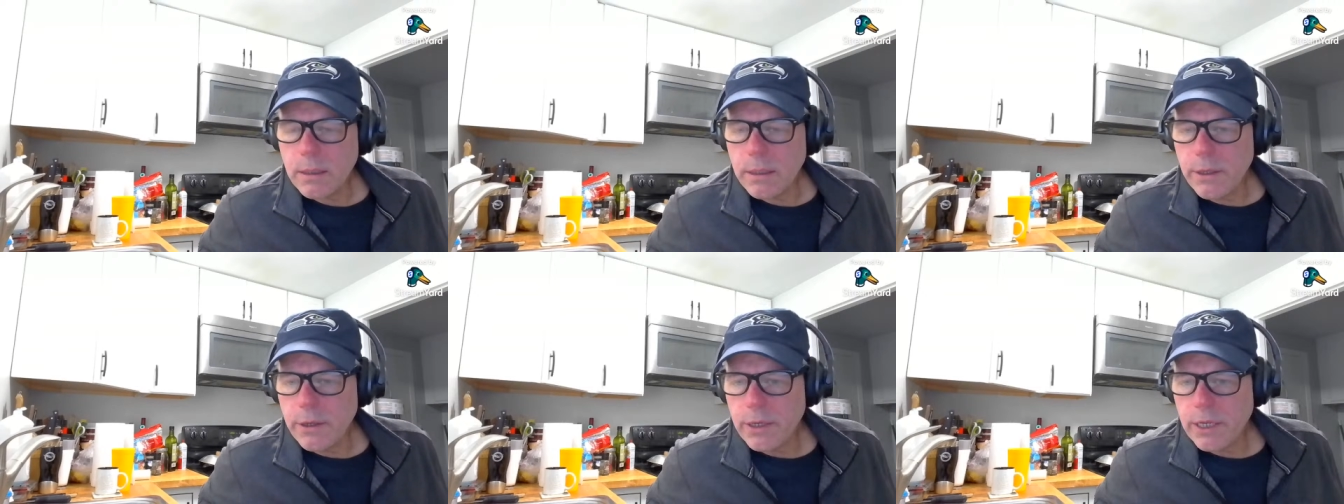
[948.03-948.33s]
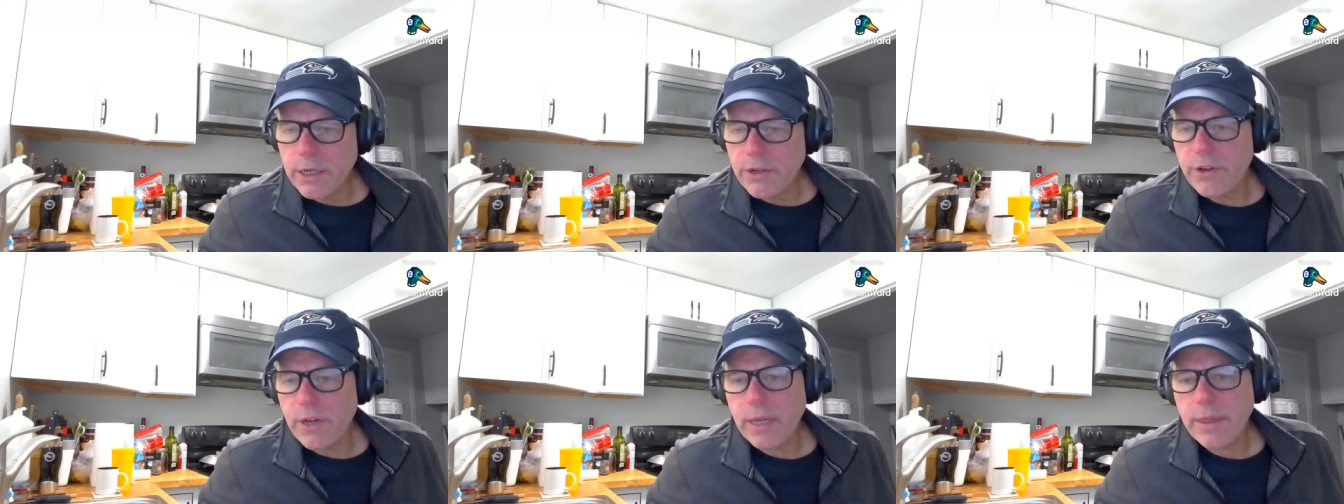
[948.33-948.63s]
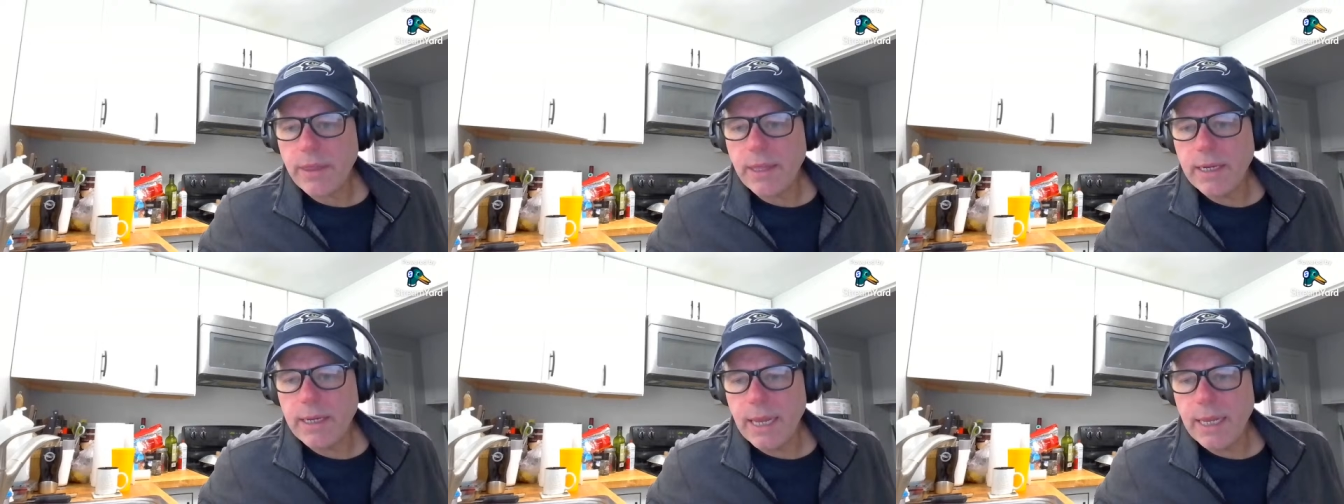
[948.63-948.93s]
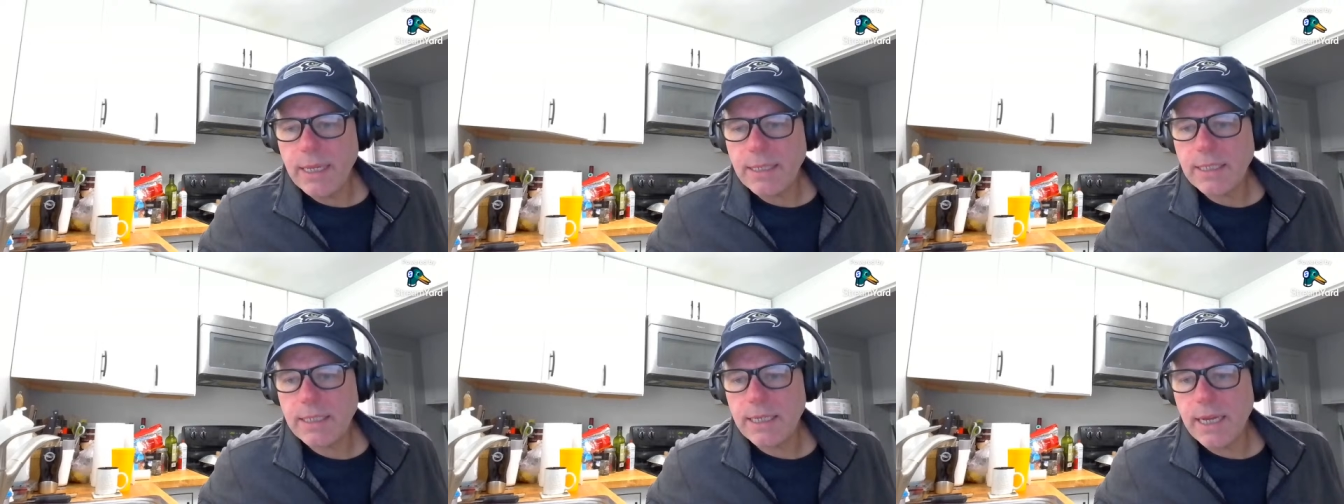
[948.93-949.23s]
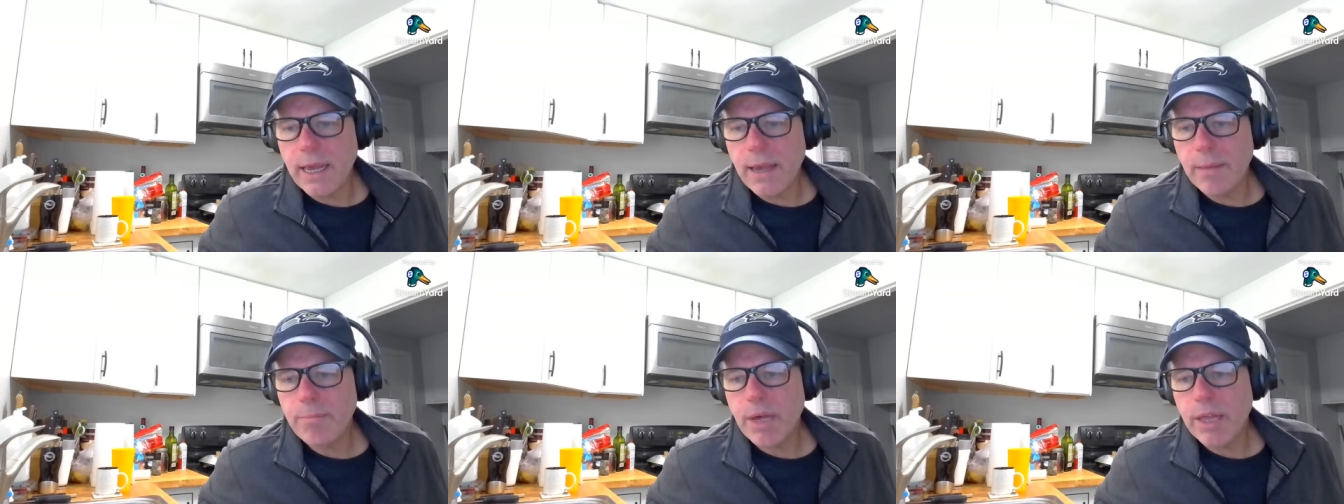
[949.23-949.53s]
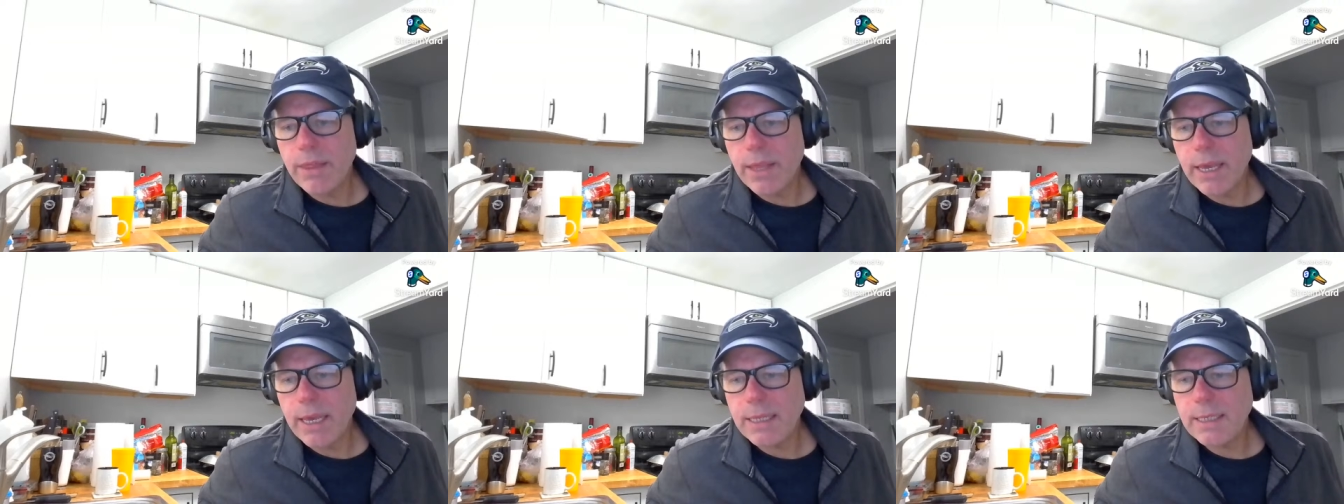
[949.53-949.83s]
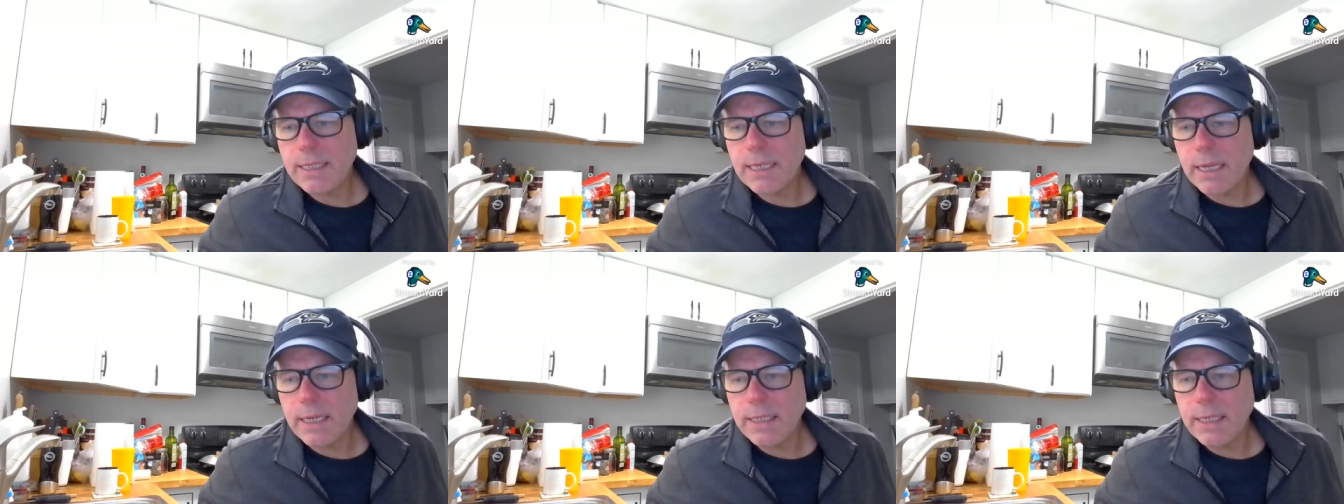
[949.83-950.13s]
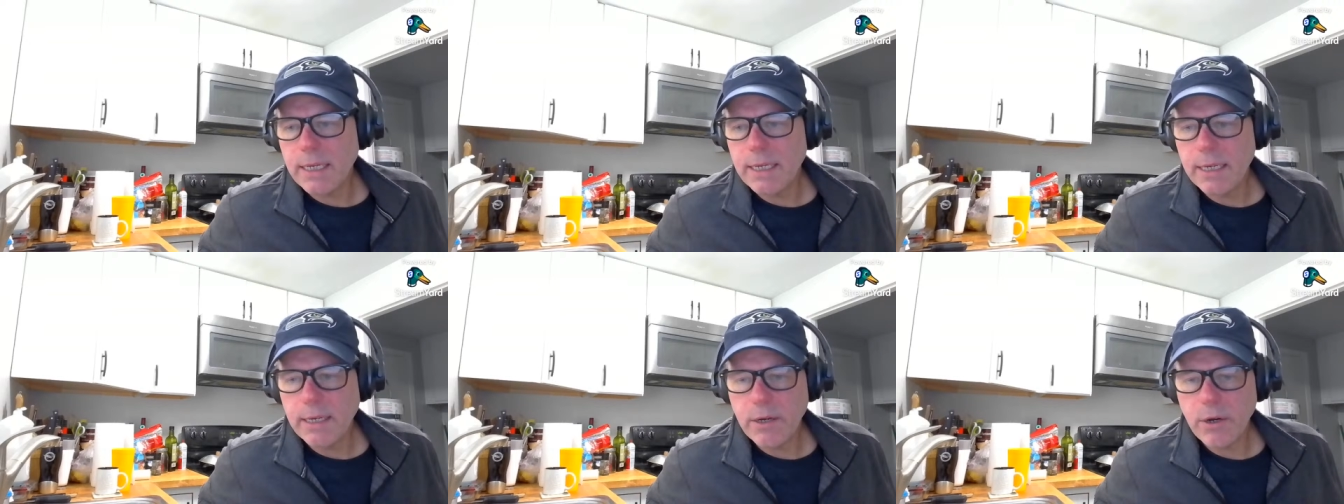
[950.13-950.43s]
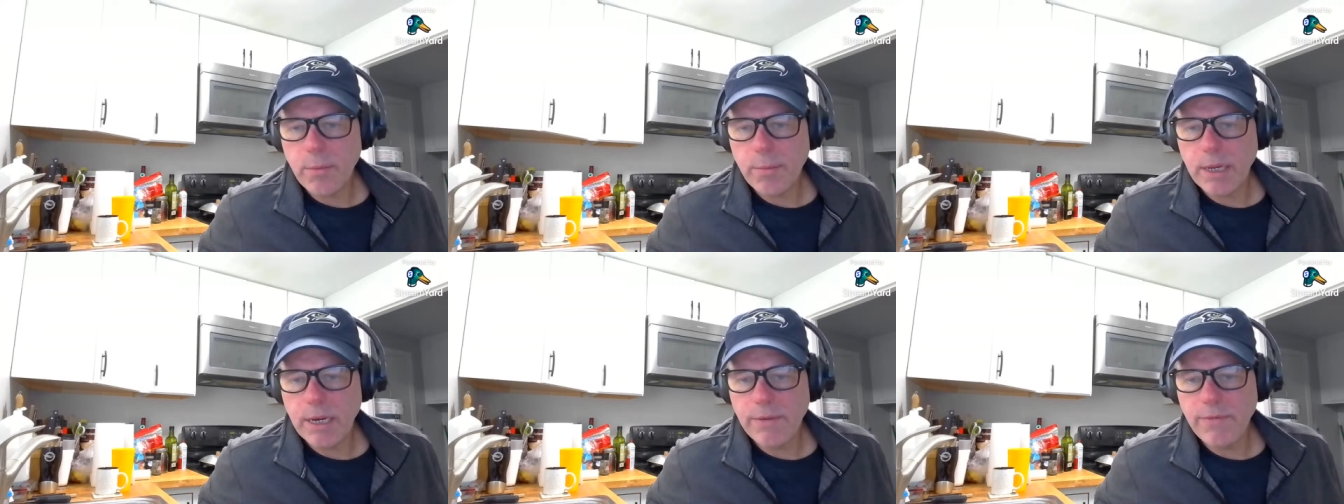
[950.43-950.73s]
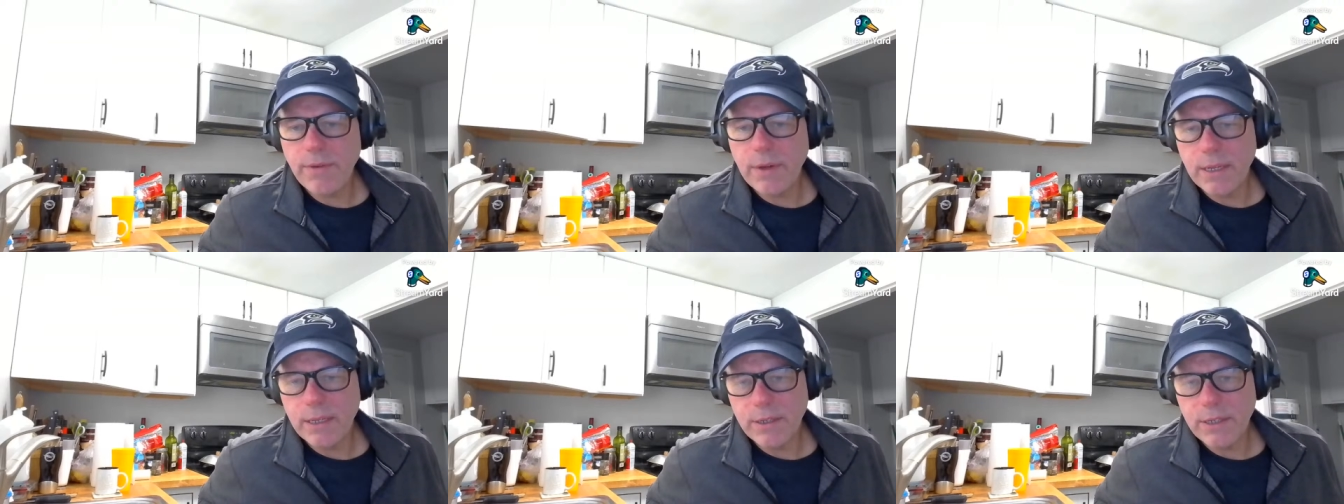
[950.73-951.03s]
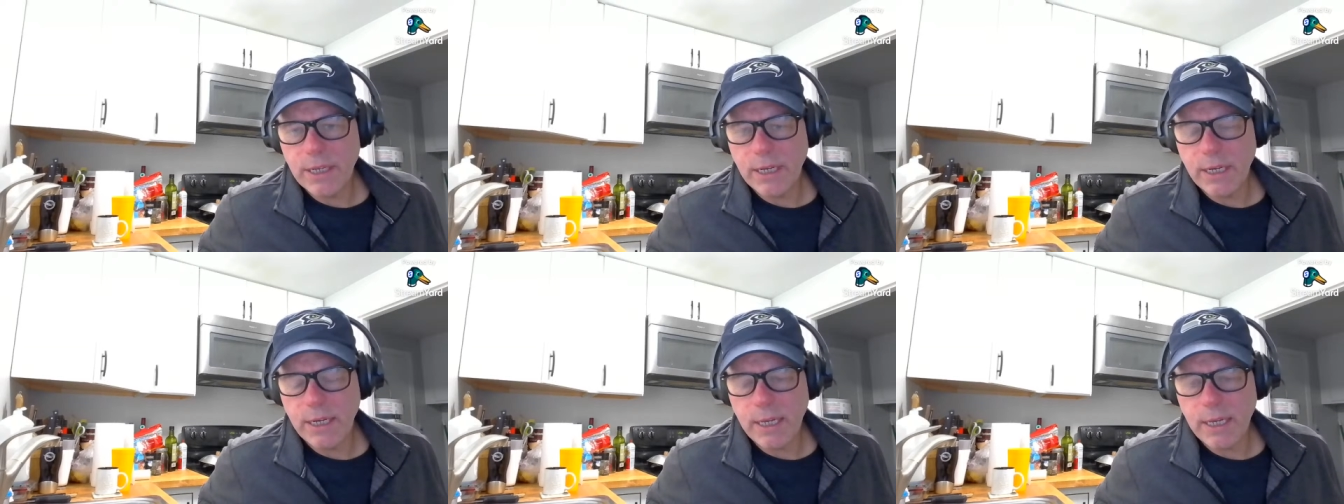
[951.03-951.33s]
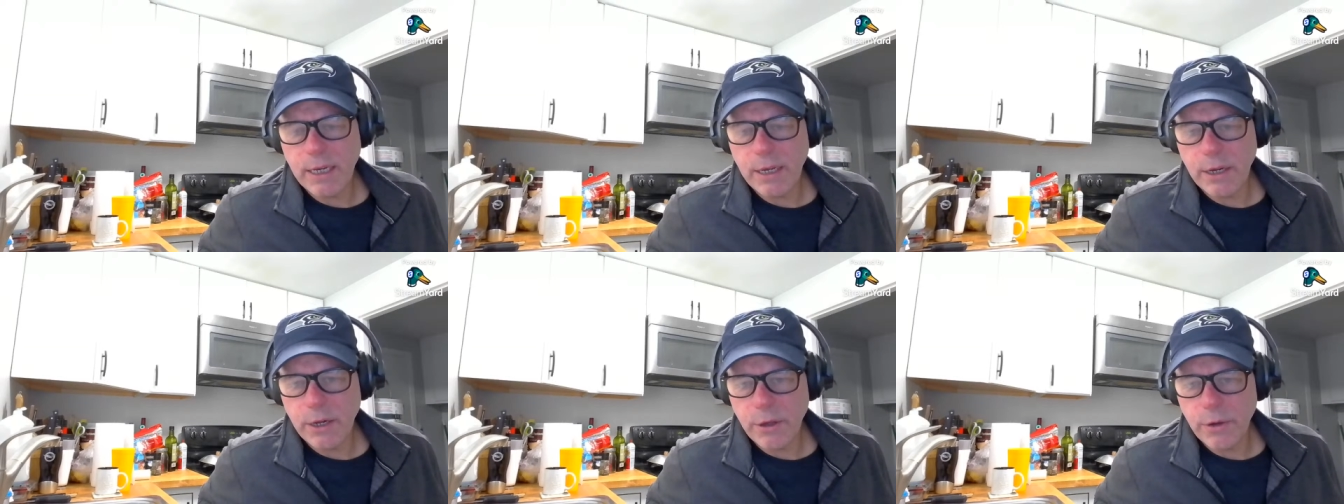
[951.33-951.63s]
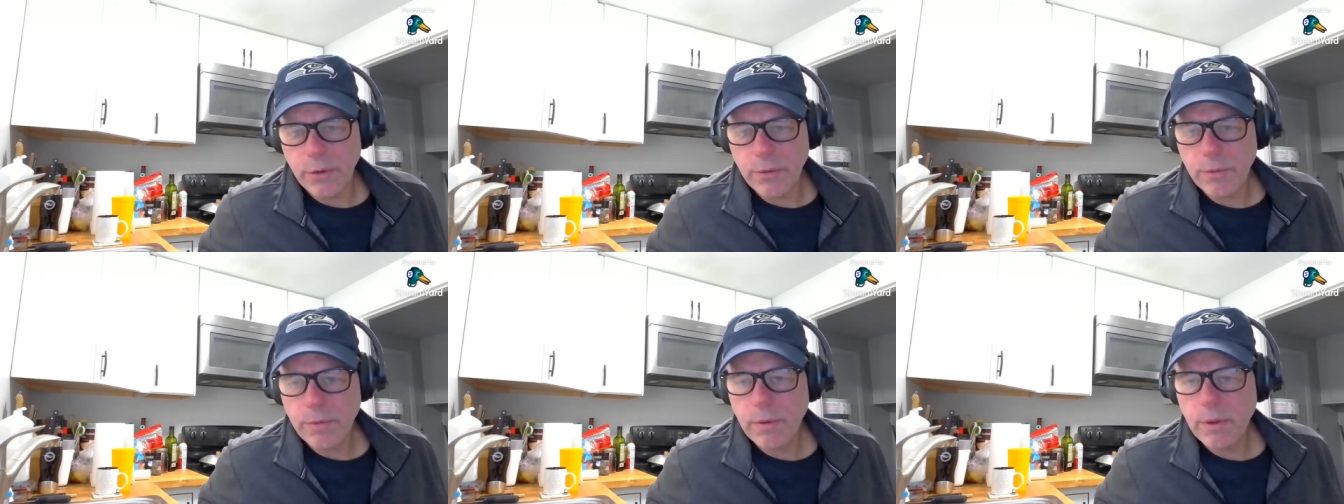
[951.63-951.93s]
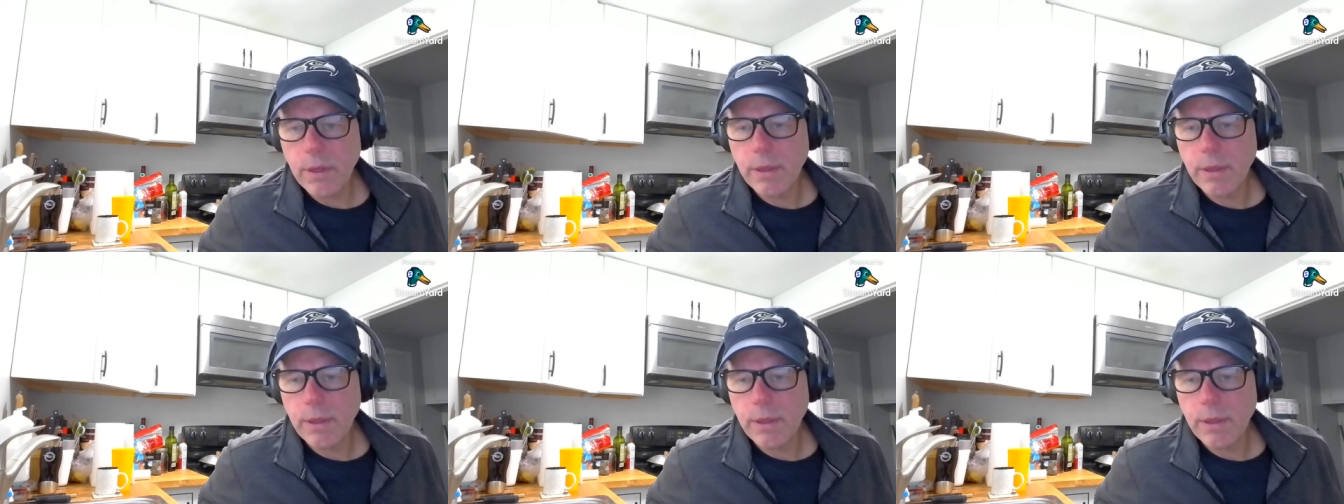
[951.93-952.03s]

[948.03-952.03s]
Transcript: you can check the date stamp on the headset to determine if it is indeed new.